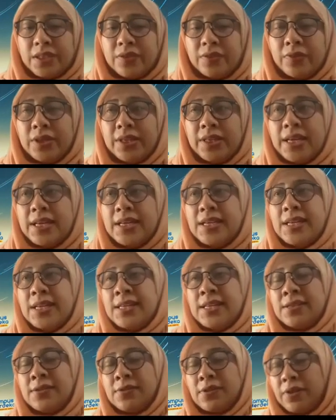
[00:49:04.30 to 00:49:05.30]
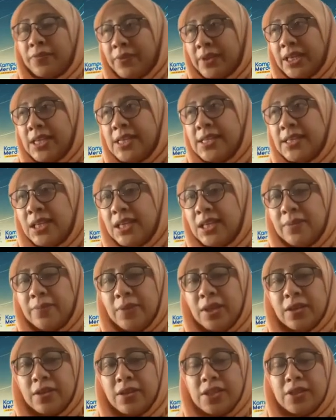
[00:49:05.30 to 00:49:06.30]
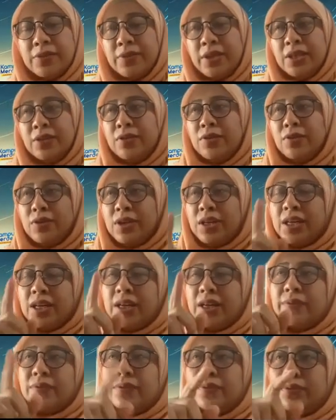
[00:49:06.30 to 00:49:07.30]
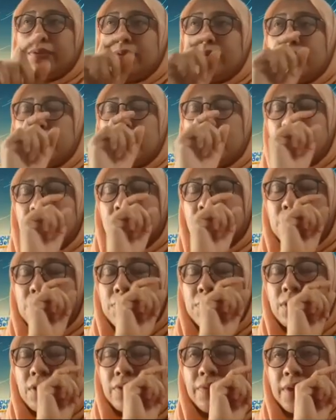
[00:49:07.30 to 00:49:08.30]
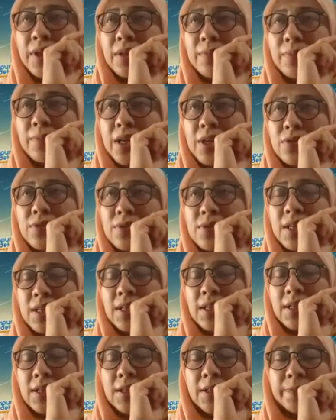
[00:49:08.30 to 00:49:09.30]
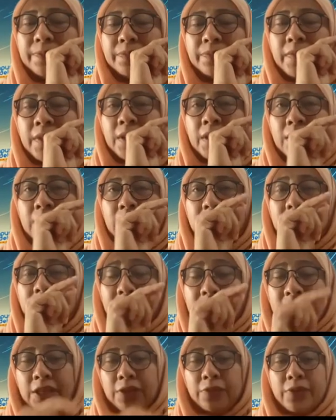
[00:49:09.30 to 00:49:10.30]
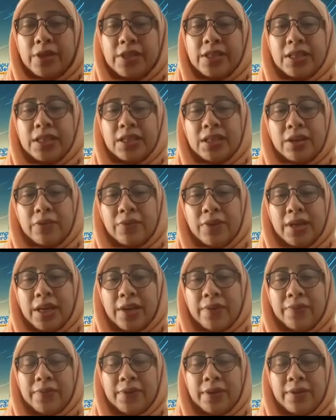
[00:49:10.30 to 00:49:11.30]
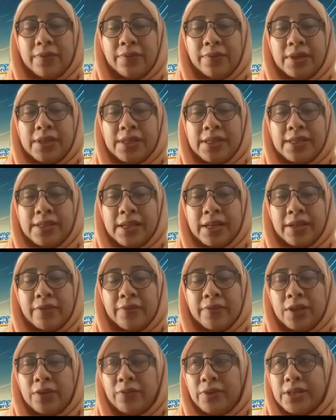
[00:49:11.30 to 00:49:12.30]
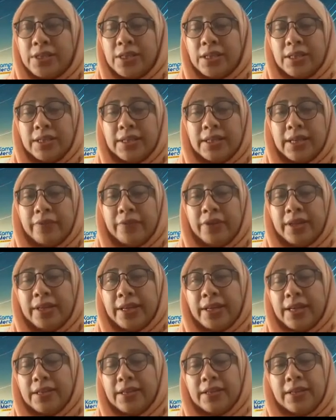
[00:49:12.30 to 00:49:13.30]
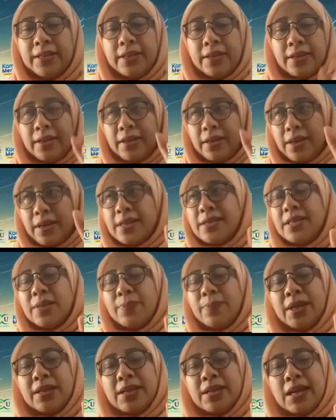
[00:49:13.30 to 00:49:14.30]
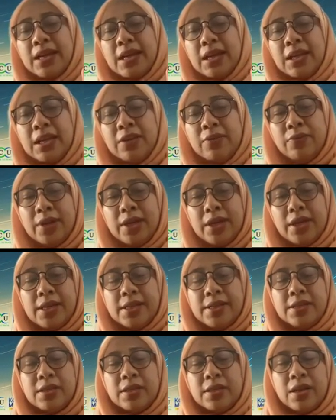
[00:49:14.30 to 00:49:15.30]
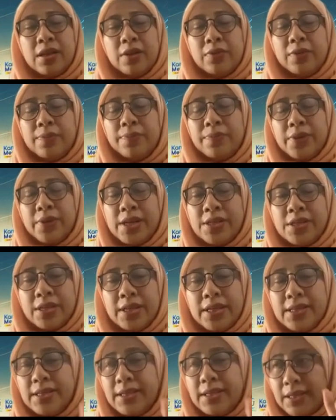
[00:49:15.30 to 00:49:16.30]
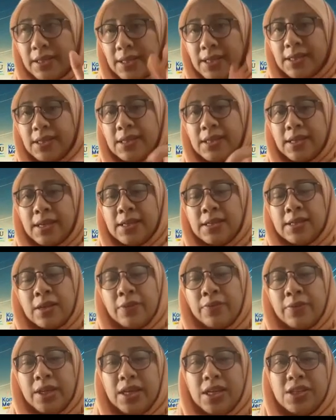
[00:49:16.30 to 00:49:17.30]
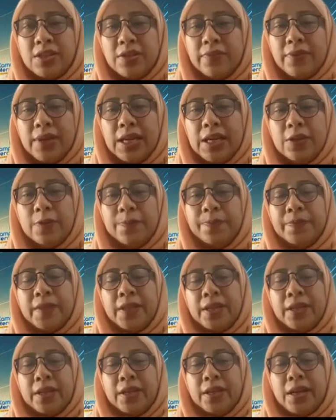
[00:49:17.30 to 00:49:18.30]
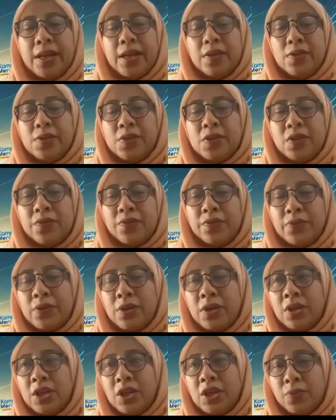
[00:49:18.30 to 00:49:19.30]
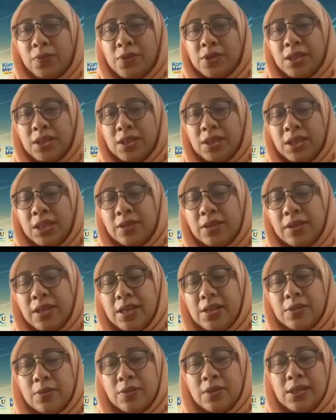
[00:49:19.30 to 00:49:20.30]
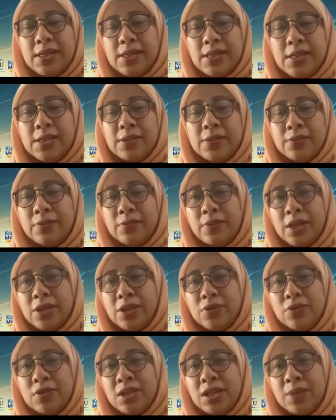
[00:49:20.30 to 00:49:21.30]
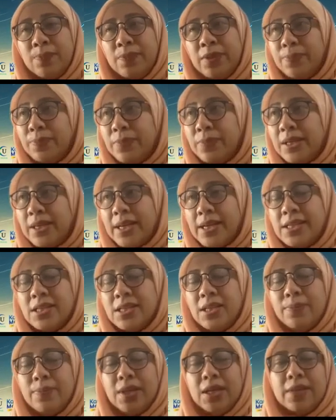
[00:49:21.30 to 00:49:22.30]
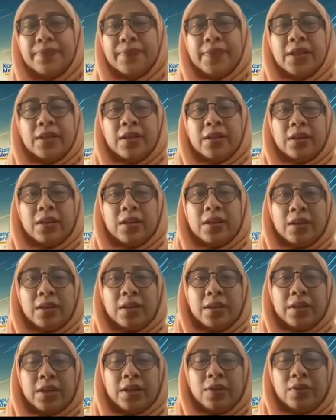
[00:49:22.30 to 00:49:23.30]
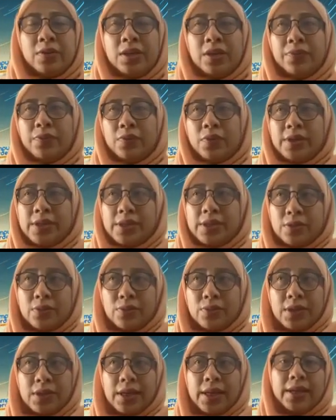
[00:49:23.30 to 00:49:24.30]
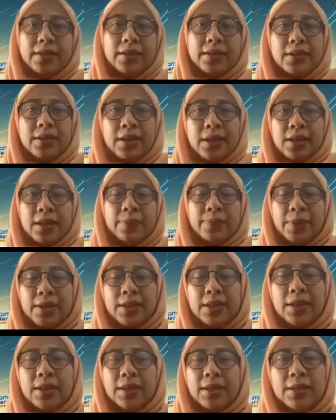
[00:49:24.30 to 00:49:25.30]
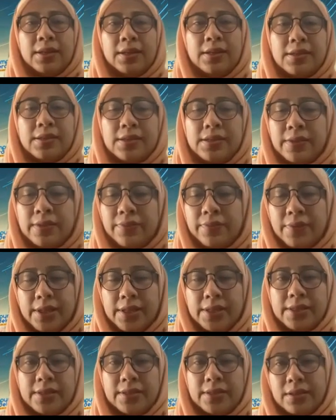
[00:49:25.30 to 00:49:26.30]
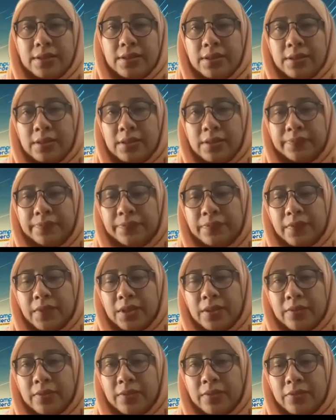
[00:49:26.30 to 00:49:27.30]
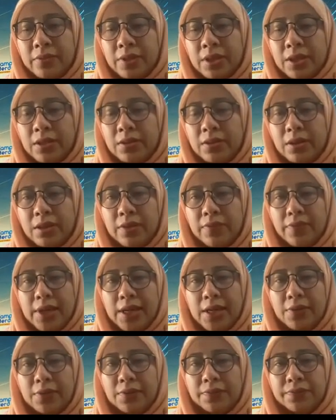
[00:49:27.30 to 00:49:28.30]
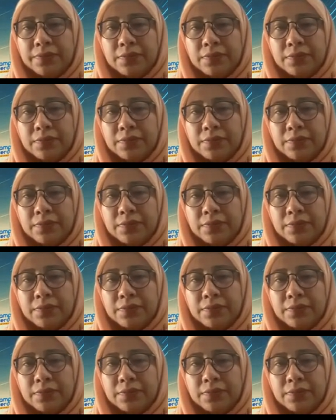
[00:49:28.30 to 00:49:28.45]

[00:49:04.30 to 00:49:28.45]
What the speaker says: we can solve it easily because we no longer have to solve it by using the efficient equation. Now we have a set of equation that we can estimate directly what is our pressure is. This is as our initial value, and also for the luminosity. Okay, so this is what usually people estimate in order for us to get at the particular surface, what they call it, value.